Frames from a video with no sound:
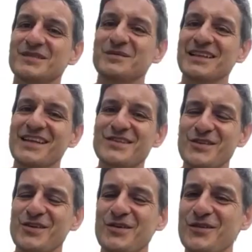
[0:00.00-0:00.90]
Brilliant, yeah, so
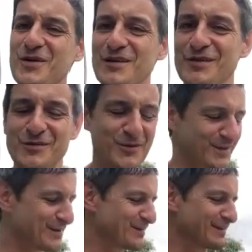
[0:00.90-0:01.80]
you've got quite a few
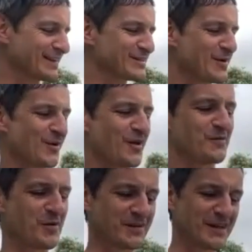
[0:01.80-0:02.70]
different things going on at the
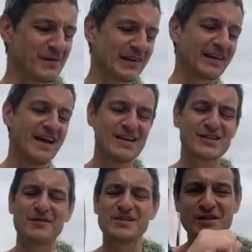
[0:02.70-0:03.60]
moment. Yeah, brilliant. So,
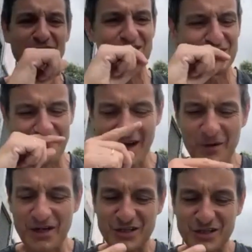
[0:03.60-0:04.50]
I mean, just to finish up then, I
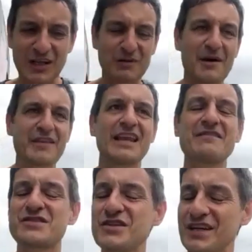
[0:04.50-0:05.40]
wanted to talk a little about the live circuit.